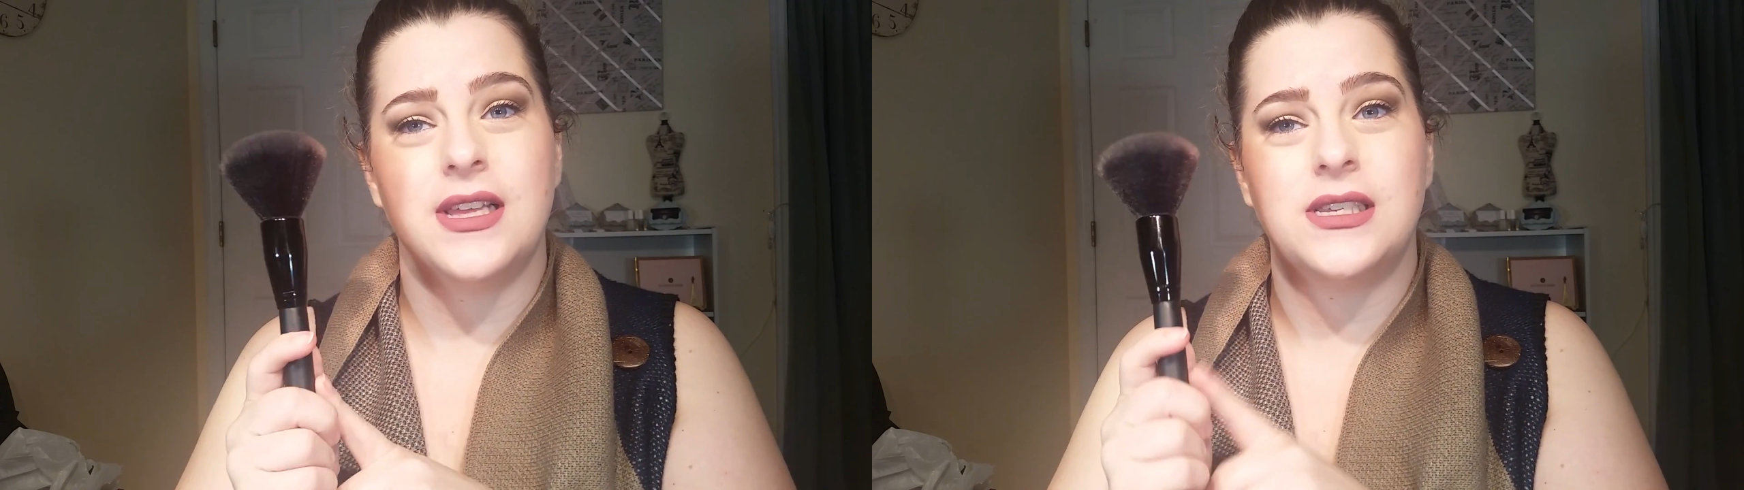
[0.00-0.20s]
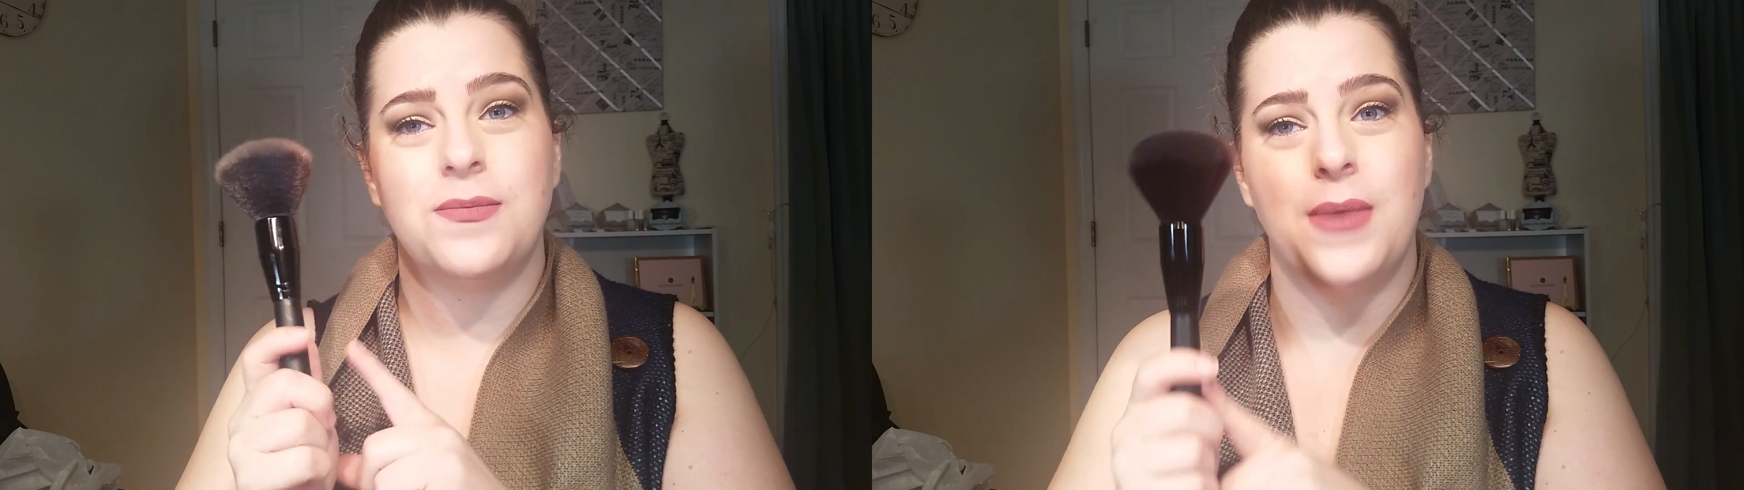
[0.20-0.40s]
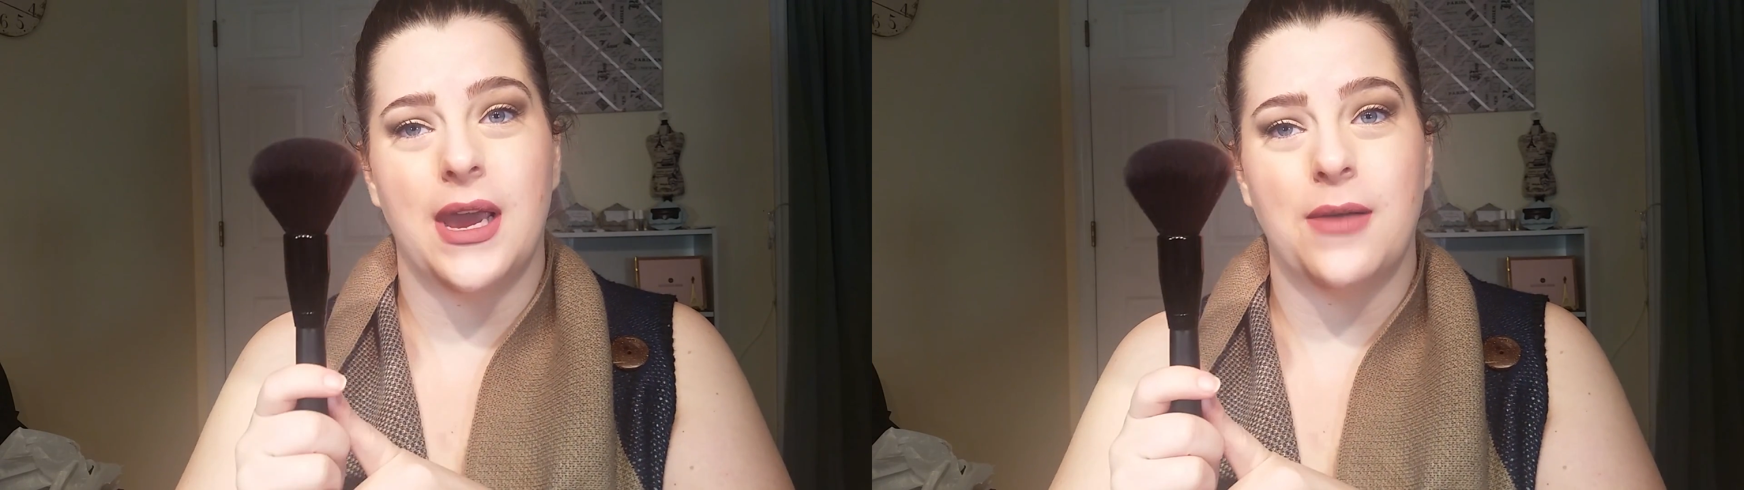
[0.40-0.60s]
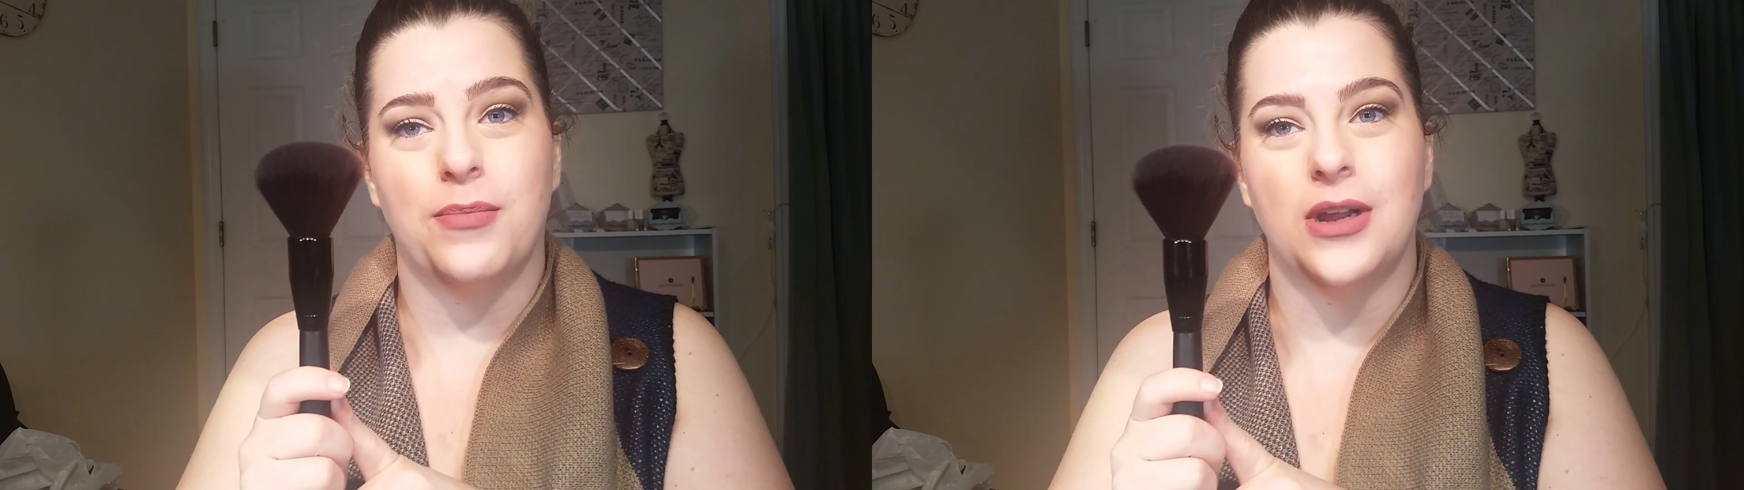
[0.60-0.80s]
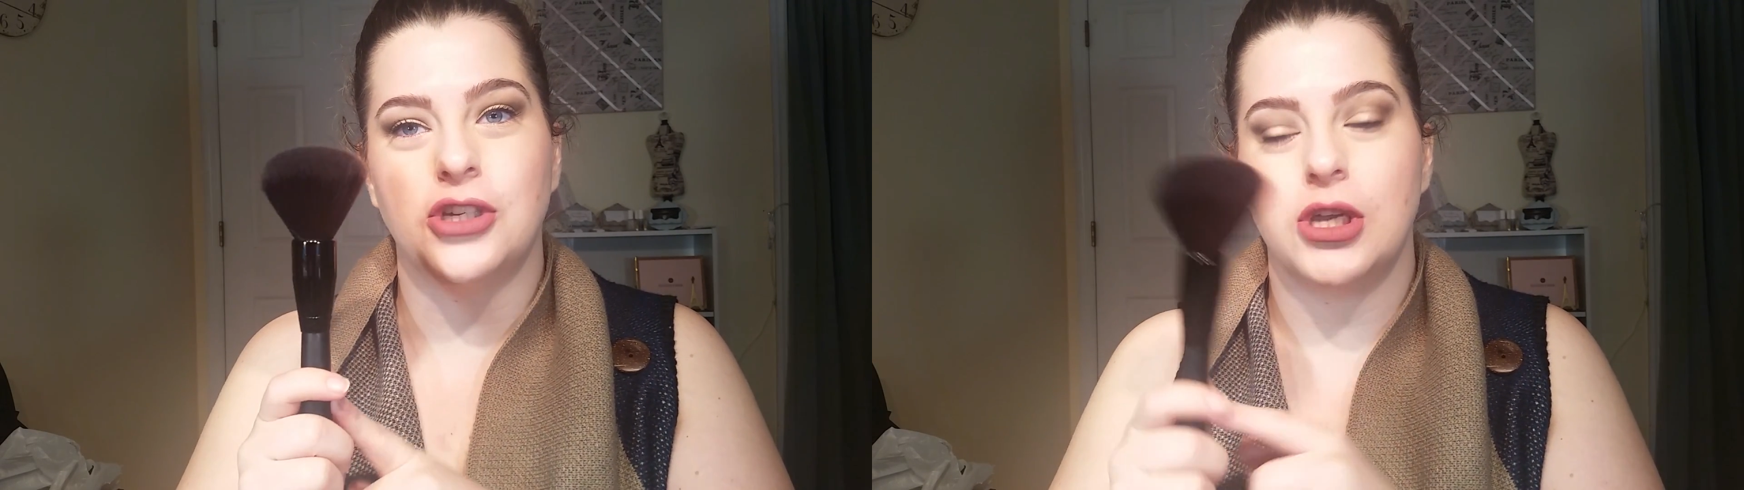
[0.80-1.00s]
this makeup
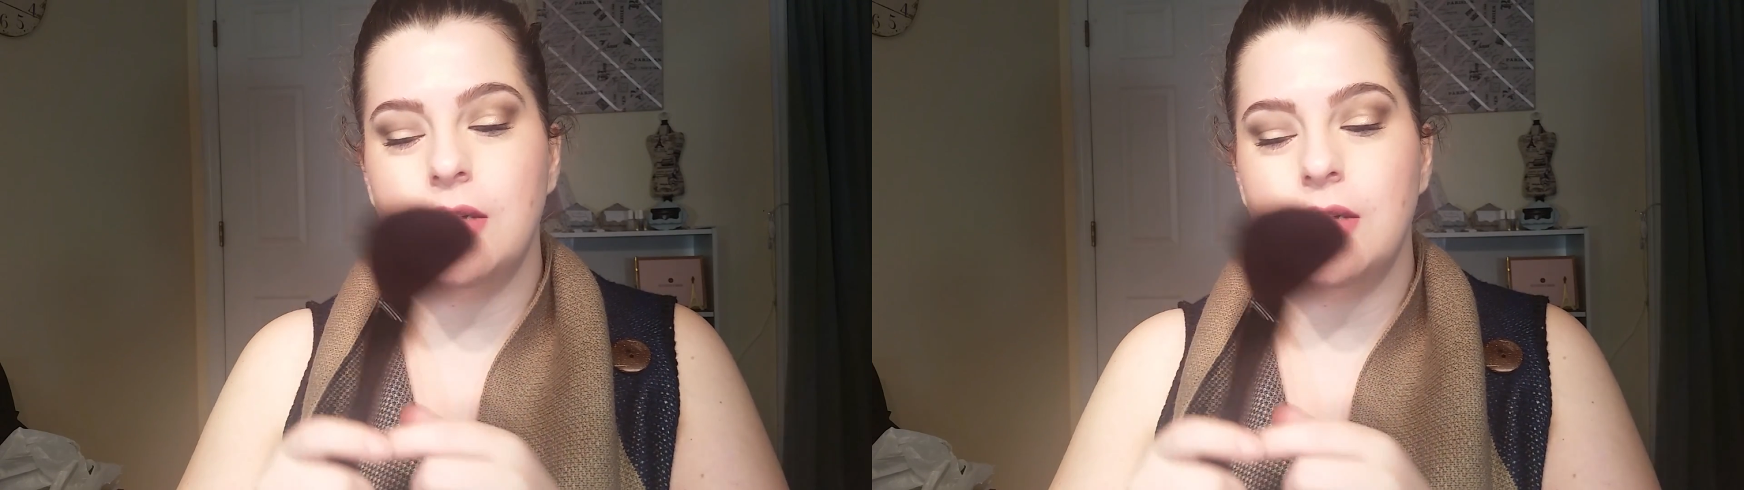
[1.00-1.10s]
brush,